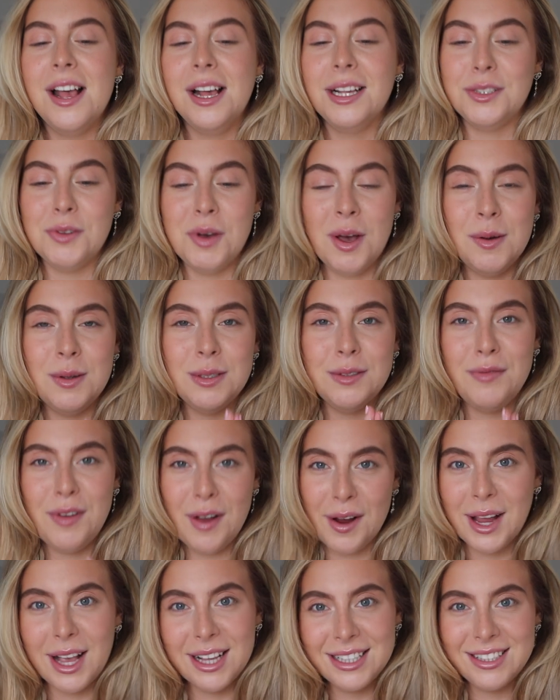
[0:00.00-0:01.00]
So I was
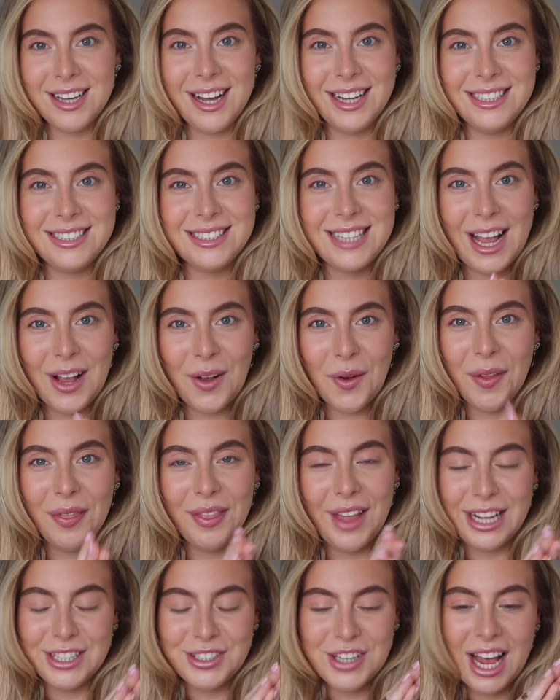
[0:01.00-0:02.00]
very excited to take on
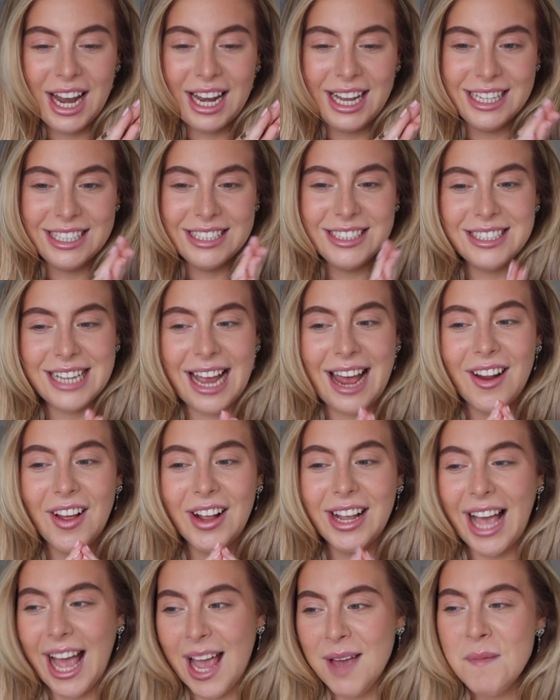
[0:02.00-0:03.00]
that challenge, and
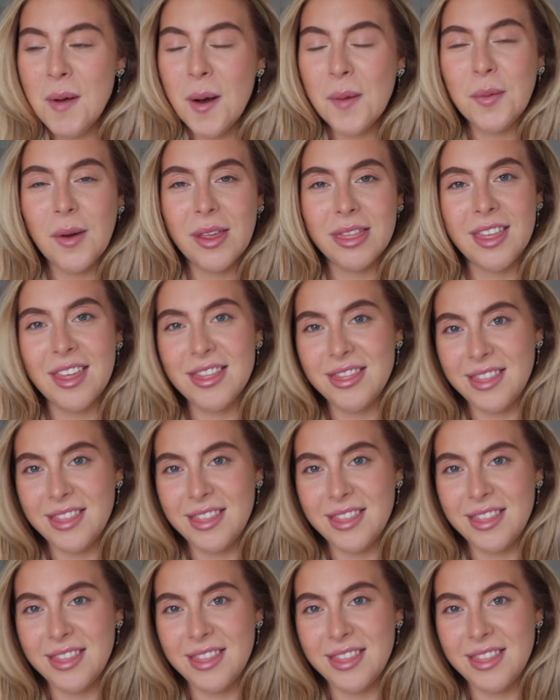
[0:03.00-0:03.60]
I came up with the